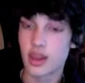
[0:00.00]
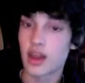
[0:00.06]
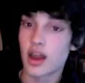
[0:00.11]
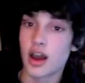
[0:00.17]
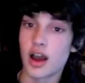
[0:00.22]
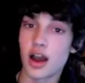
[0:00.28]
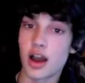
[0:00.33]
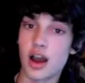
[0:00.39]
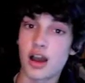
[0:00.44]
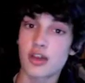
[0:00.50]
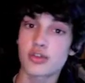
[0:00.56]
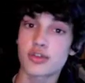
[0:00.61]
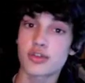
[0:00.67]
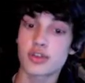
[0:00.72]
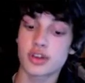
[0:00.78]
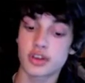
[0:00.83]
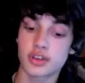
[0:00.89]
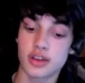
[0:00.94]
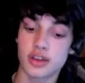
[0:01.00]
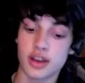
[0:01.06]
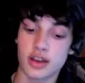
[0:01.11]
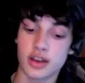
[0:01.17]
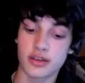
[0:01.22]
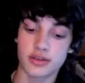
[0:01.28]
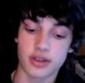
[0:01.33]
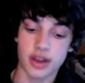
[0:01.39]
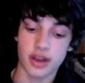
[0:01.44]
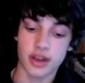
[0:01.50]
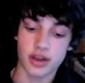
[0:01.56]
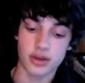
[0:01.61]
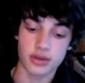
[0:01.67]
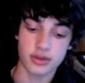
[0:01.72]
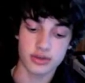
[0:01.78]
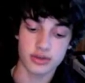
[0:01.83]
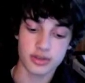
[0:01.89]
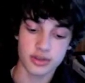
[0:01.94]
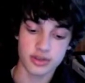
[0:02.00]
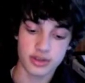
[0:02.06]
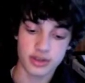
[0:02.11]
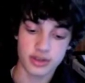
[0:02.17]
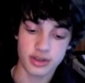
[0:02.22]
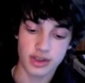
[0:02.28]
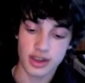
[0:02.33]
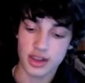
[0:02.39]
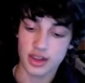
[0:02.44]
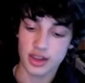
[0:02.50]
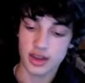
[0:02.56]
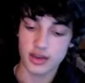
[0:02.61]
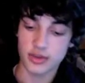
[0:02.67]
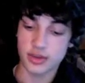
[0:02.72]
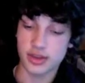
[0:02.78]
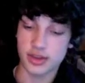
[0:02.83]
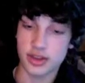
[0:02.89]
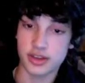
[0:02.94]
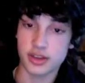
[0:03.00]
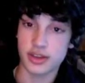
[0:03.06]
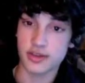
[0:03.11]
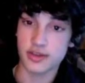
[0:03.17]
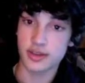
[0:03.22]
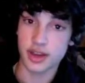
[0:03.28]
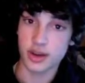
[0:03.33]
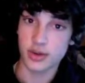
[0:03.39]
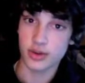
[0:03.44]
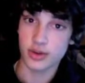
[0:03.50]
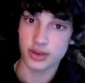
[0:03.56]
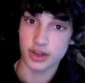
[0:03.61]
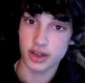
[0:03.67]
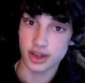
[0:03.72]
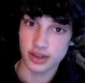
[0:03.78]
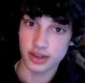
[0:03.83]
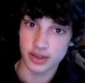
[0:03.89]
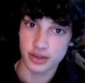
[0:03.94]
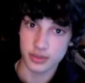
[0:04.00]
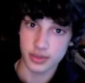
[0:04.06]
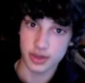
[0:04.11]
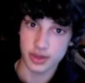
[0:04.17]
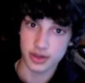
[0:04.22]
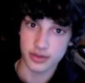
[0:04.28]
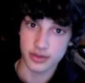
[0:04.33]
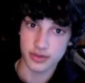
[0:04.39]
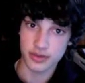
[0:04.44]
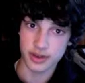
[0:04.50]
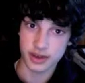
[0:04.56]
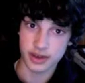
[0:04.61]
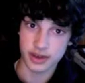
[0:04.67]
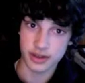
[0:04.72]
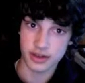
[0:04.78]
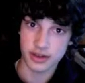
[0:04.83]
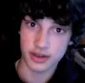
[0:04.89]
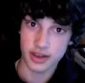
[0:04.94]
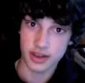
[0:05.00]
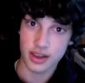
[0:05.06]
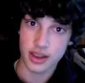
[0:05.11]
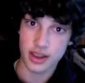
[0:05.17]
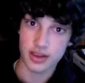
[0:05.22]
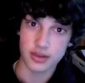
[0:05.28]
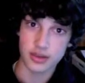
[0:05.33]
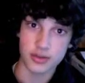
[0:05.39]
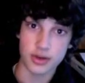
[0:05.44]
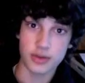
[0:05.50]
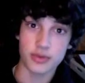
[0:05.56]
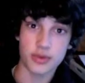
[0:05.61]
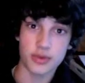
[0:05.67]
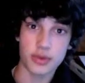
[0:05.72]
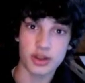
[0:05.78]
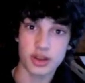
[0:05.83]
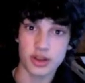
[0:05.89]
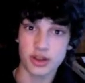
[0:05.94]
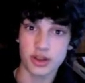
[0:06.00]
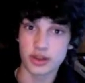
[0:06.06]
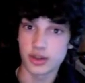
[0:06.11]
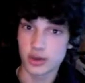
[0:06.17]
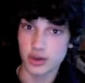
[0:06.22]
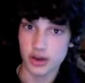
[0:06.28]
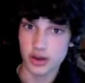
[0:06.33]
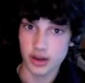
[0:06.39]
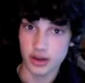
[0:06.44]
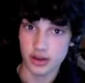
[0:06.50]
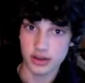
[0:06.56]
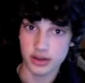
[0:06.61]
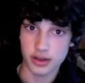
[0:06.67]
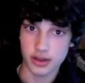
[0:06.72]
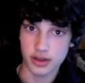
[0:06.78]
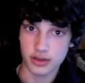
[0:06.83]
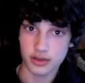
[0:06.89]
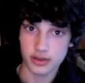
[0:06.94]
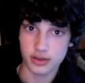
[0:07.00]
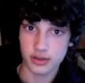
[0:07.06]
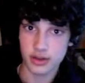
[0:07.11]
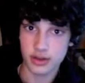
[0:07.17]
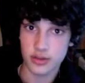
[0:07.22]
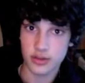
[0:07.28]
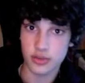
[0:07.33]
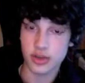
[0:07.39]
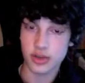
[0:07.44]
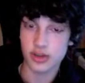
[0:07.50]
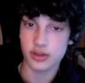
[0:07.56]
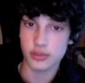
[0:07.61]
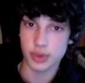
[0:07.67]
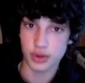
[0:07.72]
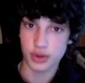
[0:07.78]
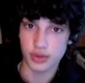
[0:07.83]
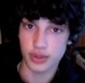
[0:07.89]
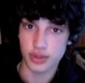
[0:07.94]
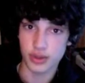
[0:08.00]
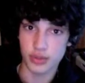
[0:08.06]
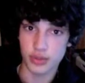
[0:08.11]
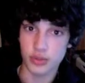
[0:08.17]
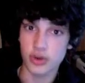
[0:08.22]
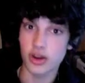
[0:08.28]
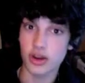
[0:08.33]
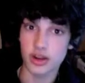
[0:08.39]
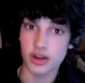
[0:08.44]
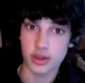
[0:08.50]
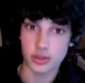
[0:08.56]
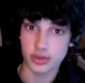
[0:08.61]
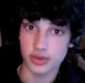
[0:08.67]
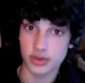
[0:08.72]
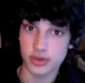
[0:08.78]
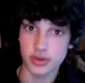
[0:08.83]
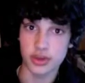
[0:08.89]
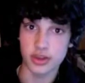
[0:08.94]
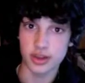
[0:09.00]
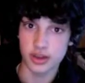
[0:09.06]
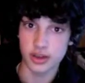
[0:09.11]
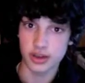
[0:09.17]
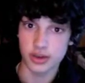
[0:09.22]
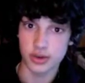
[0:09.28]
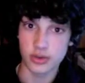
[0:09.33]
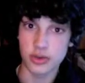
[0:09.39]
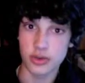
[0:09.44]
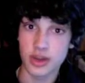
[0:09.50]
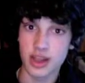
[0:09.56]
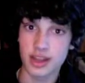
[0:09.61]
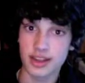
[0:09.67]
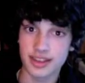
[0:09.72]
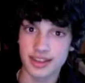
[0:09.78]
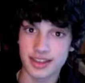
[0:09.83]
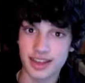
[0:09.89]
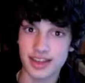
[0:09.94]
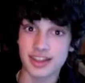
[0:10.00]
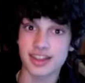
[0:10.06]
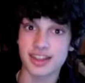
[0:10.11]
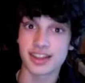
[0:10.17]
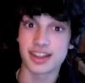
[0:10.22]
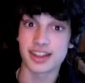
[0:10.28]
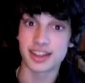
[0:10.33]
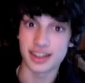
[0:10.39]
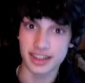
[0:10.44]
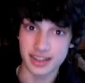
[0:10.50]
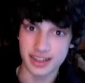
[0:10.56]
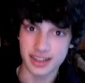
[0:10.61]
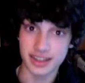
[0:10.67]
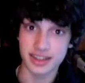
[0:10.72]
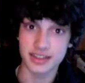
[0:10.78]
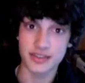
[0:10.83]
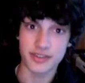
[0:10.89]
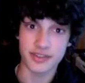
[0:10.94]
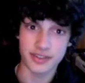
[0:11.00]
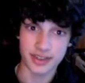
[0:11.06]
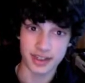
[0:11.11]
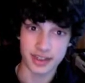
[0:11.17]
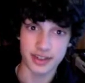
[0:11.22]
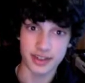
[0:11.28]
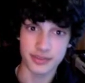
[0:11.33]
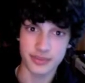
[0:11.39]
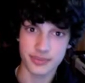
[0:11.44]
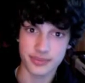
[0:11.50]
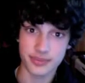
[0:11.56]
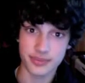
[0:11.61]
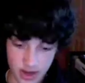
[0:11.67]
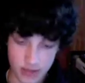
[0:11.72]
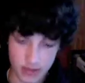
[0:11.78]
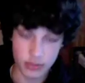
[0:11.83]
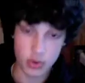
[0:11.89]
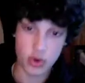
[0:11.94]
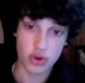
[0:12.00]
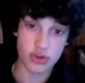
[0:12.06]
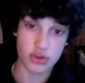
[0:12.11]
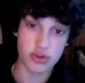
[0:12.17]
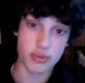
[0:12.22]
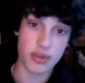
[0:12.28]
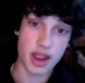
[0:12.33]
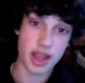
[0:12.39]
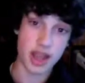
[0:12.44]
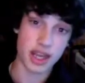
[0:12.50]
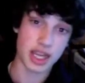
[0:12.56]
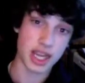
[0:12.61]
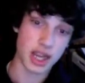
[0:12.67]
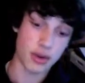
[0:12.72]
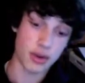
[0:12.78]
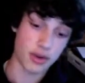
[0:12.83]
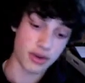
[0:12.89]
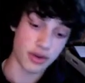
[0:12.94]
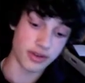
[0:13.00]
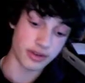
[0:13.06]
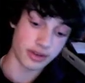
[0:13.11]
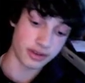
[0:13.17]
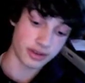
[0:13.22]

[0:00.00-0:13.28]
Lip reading: 110 rounds, and it was a 7-hour and 19-minute fight, and the referee called no contest because both of them were unable to continue. Because that is a long fight. More dramatic, however,